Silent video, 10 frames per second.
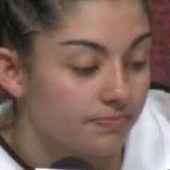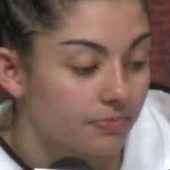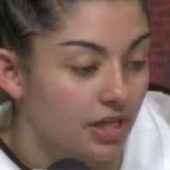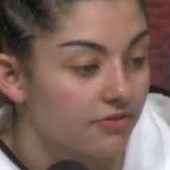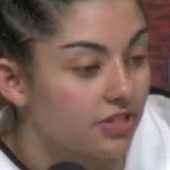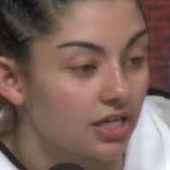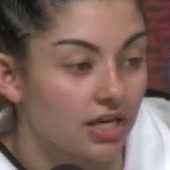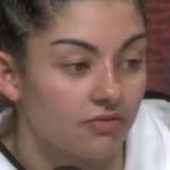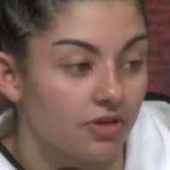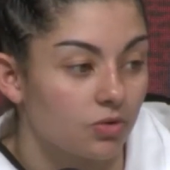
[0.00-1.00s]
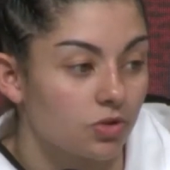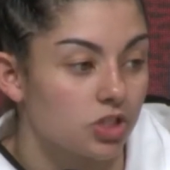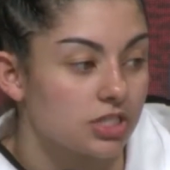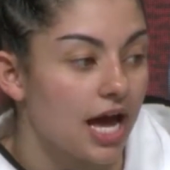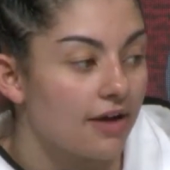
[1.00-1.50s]
left to give. And
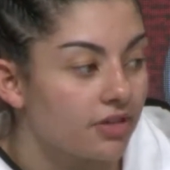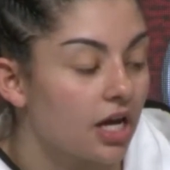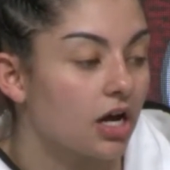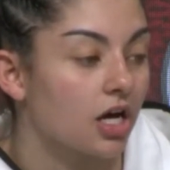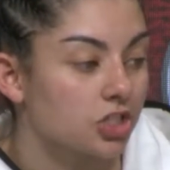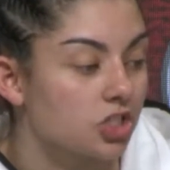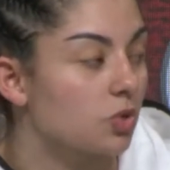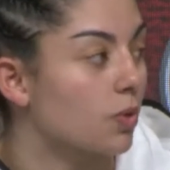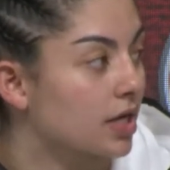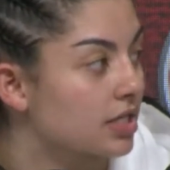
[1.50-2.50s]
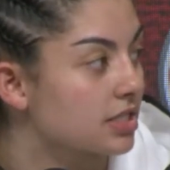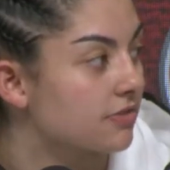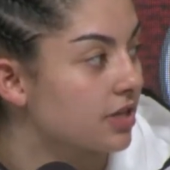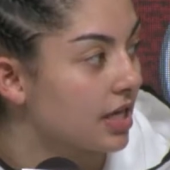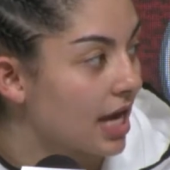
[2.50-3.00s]
just having that conscious awareness
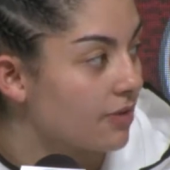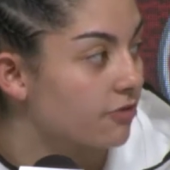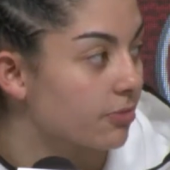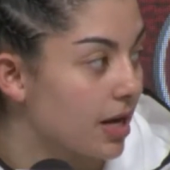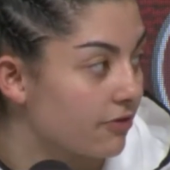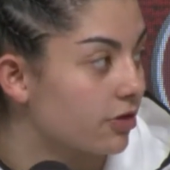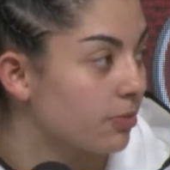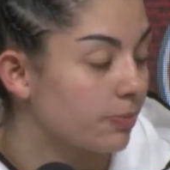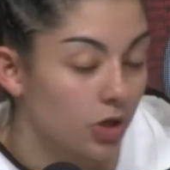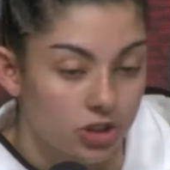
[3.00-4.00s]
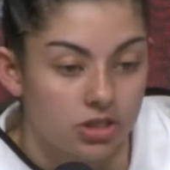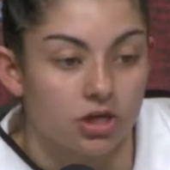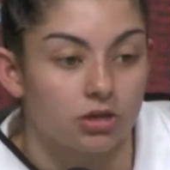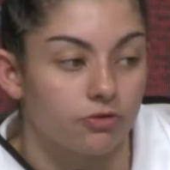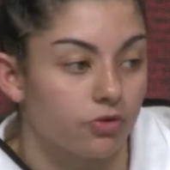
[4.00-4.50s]
of the game from every person
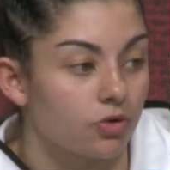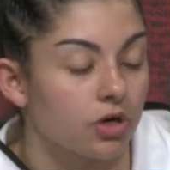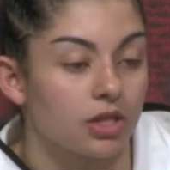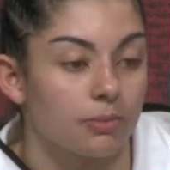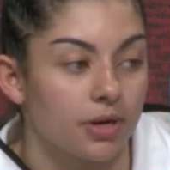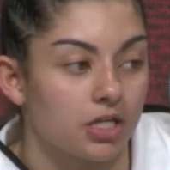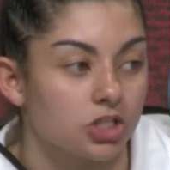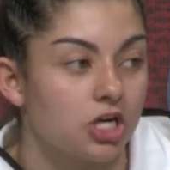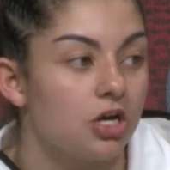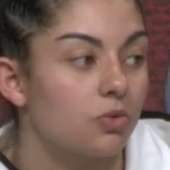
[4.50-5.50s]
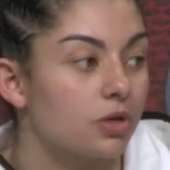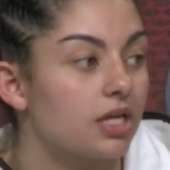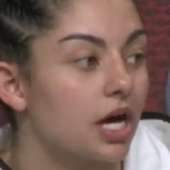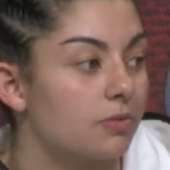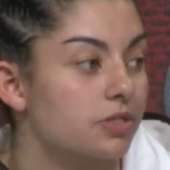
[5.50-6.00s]
on the floor and on the bench really
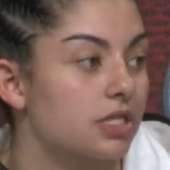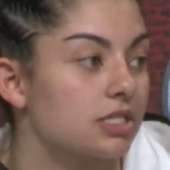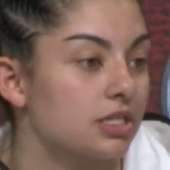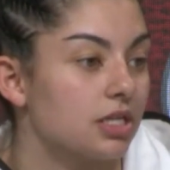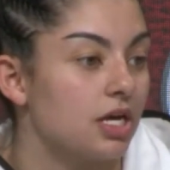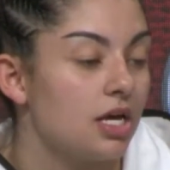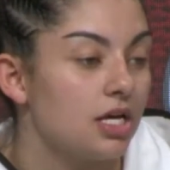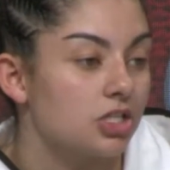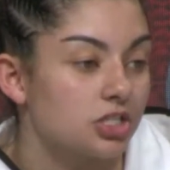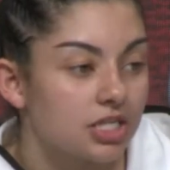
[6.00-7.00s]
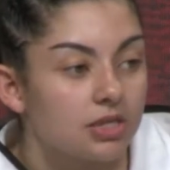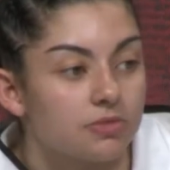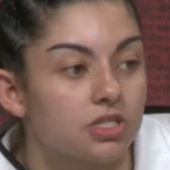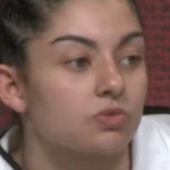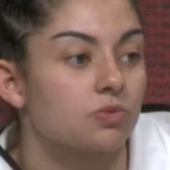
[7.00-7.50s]
helps us. And just
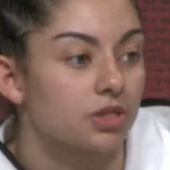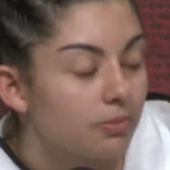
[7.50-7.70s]
keeps us really